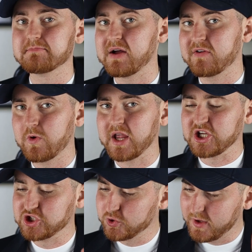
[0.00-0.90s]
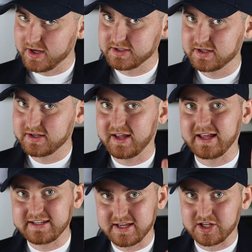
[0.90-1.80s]
By the way, do
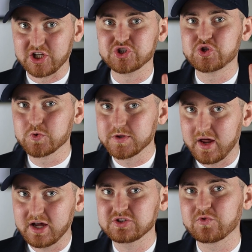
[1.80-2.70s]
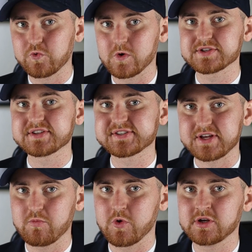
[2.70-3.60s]
not force
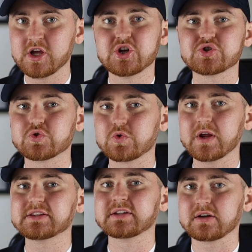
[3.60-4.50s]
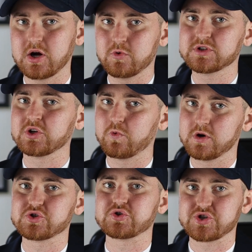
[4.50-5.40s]
someone to create an account in
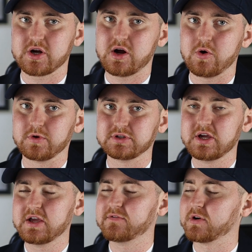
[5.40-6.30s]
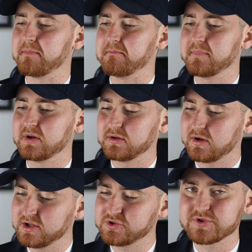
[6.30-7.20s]
order to check out. There are
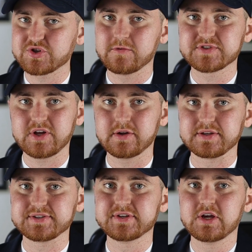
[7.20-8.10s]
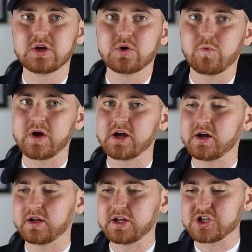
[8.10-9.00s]
hundreds of studies
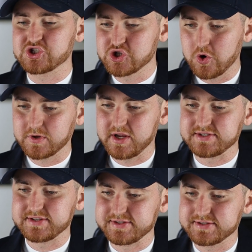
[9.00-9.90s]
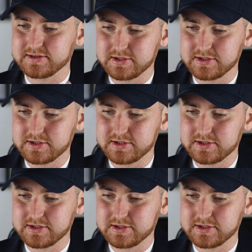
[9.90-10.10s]
where it showcases